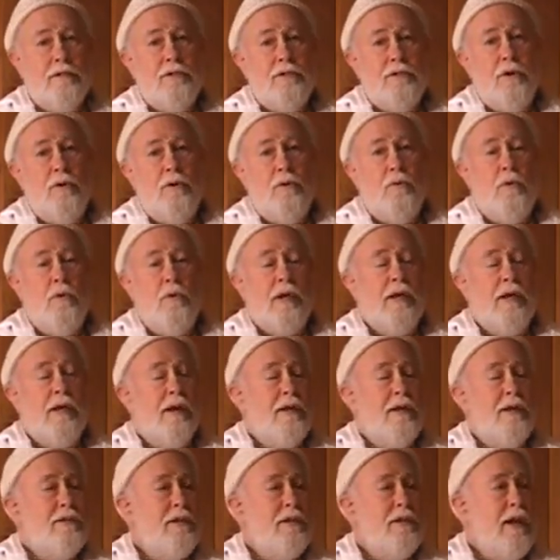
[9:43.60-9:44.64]
So what can
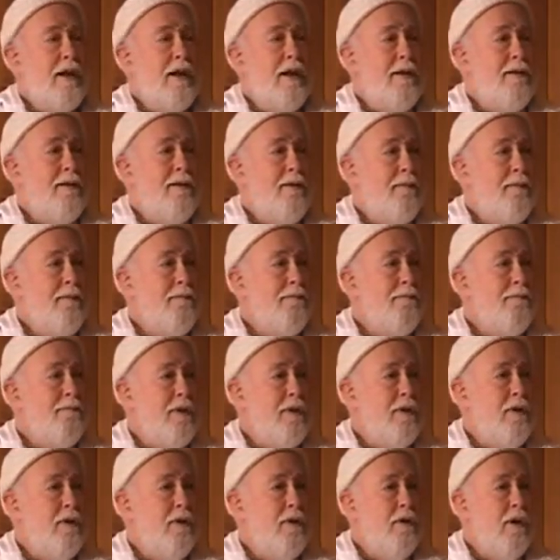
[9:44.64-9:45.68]
I say?
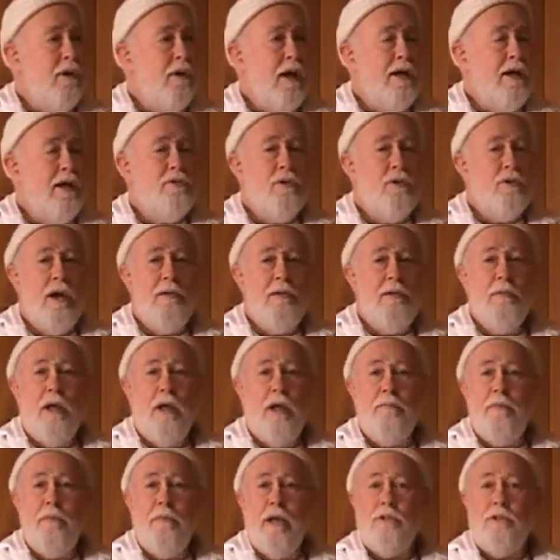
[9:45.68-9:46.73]
You know, I tried
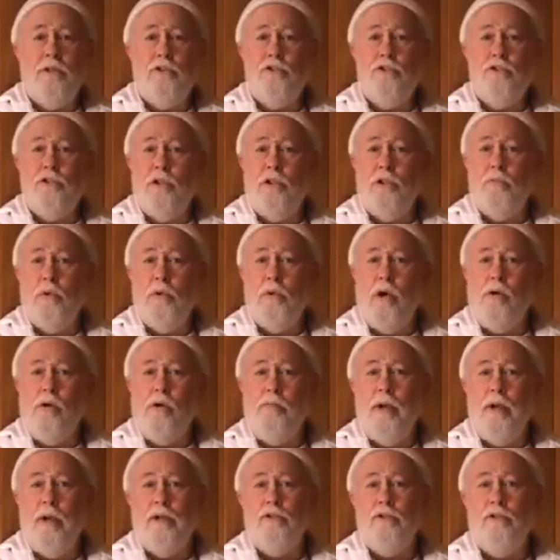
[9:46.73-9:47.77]
my best, Srila
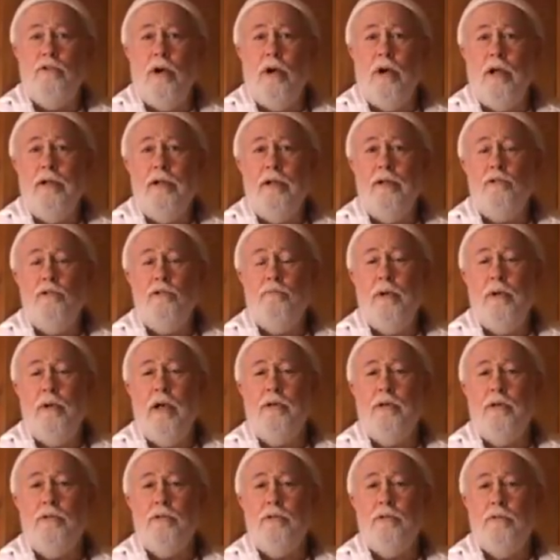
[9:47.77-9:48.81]
Prabhupada tried his
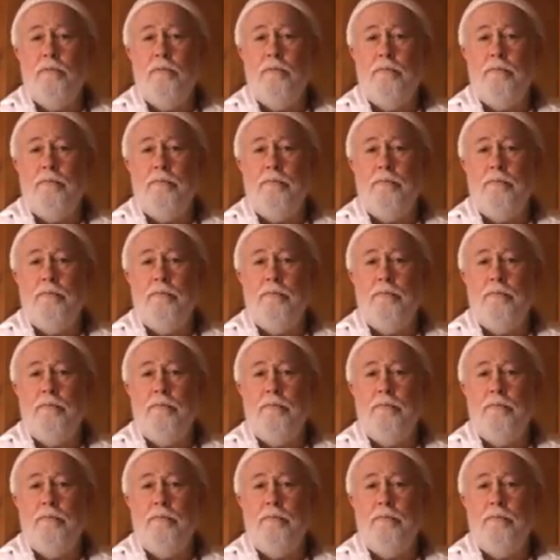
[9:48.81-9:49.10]
best